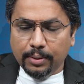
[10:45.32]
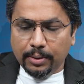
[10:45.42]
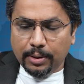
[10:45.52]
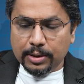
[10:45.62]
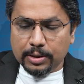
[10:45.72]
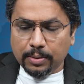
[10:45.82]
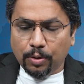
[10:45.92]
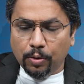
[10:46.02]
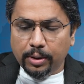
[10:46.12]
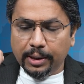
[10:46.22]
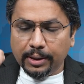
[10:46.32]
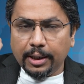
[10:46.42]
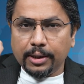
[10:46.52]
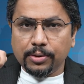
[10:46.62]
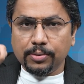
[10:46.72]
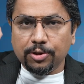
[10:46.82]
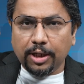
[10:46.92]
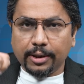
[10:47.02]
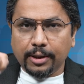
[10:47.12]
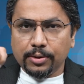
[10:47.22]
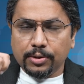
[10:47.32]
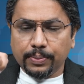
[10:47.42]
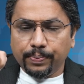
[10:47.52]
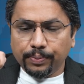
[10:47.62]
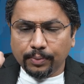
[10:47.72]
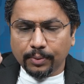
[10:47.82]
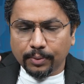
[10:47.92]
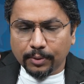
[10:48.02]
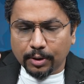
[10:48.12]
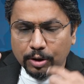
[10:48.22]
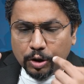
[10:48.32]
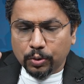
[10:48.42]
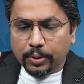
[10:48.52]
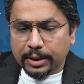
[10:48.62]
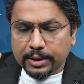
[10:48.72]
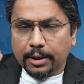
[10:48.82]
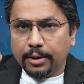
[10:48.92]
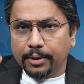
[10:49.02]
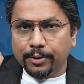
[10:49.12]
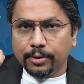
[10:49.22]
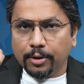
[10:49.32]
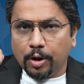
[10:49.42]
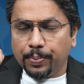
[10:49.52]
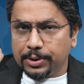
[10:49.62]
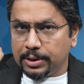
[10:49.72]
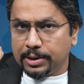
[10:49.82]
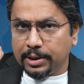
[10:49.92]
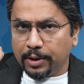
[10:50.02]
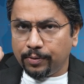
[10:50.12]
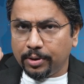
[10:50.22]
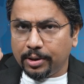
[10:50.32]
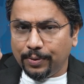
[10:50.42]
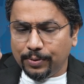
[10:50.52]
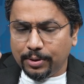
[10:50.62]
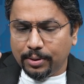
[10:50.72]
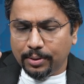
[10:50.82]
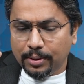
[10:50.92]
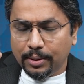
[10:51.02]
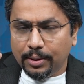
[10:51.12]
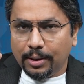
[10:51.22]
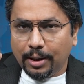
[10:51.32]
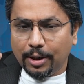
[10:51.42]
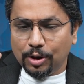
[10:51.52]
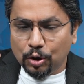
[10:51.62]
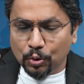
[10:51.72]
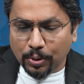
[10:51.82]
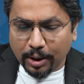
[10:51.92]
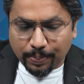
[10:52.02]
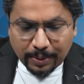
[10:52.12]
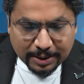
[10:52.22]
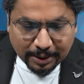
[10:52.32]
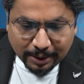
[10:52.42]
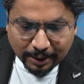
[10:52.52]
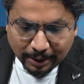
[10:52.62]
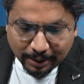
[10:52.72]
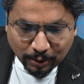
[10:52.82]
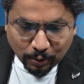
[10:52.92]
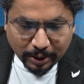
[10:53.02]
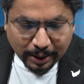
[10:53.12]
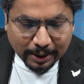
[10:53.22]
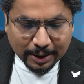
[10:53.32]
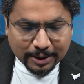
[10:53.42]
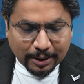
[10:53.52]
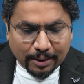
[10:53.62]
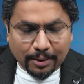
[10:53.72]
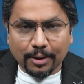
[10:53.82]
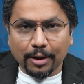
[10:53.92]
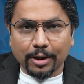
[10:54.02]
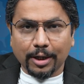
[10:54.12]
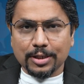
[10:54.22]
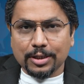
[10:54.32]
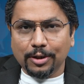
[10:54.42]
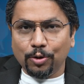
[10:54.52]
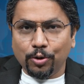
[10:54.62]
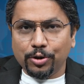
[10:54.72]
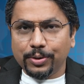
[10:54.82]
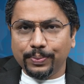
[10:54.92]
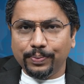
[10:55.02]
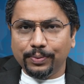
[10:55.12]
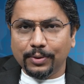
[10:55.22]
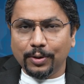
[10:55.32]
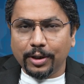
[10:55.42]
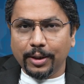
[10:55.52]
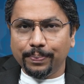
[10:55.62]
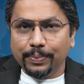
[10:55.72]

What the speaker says: is holding that jacket. You are standing on the opposite side of the counter, and you are basically holding, let's say, a currency note. Okay,